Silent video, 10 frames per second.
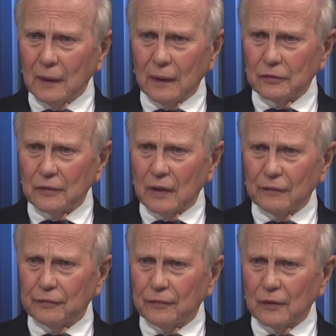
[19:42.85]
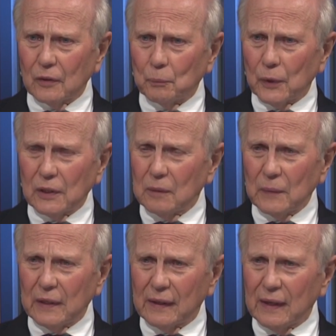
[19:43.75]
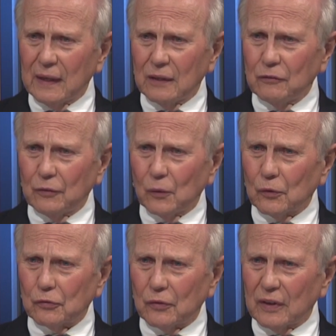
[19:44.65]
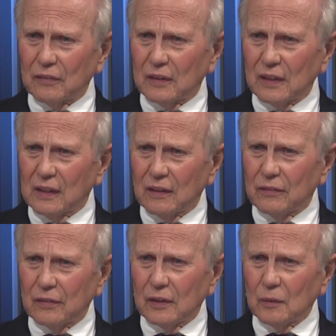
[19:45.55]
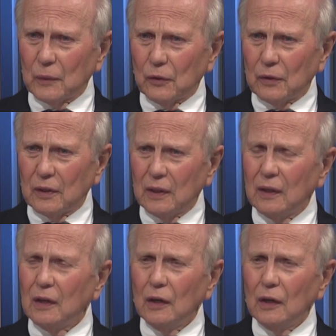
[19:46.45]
uh, stuff uh, put in me again for strengthening of the immunity,